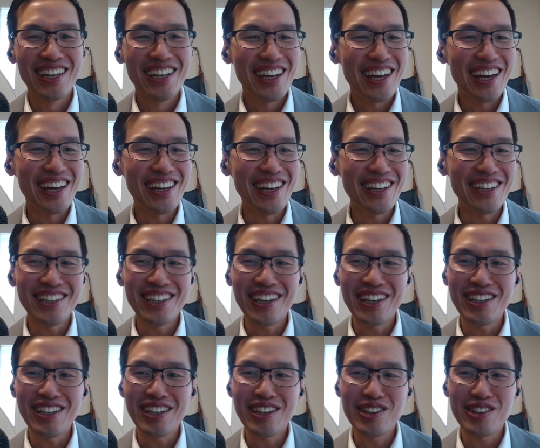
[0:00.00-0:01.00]
I don't know.
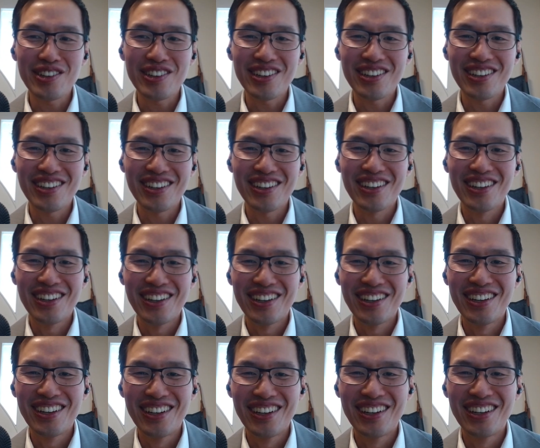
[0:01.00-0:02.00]
Any other, I think is
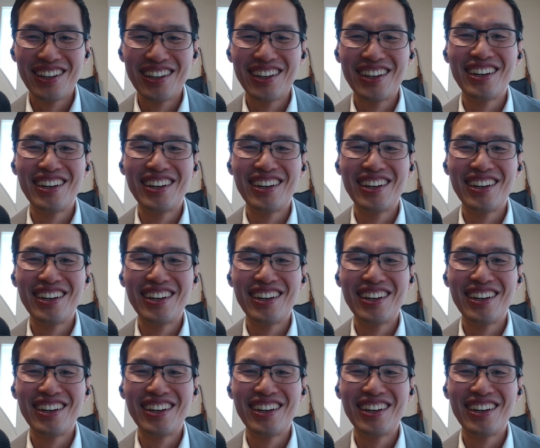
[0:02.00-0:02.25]
the question.